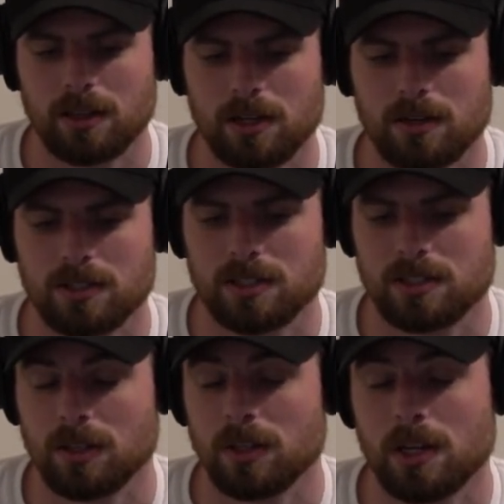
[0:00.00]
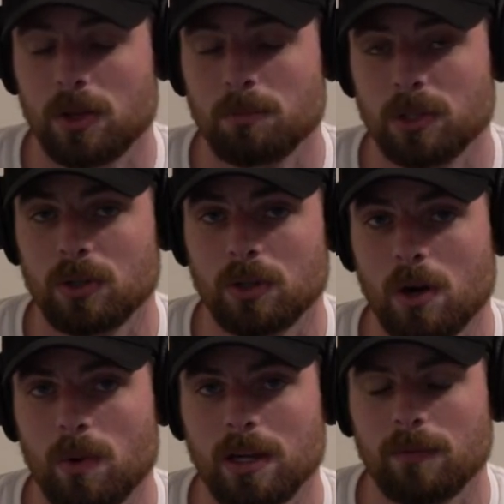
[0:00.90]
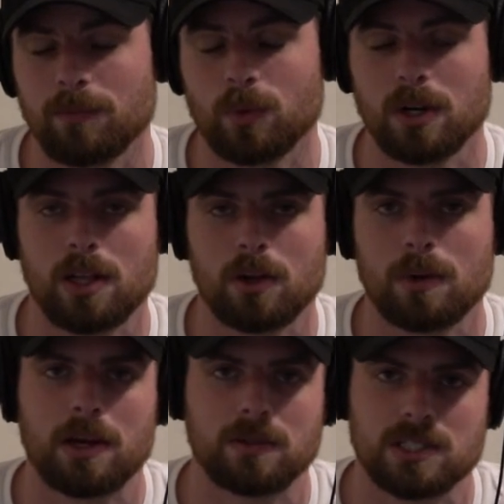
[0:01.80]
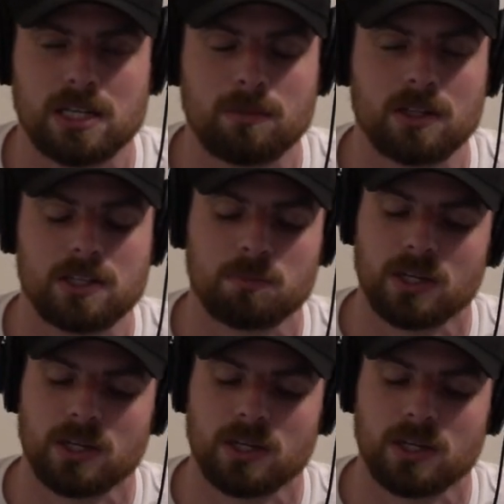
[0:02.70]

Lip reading: there's still another bill going for another round of stimulus.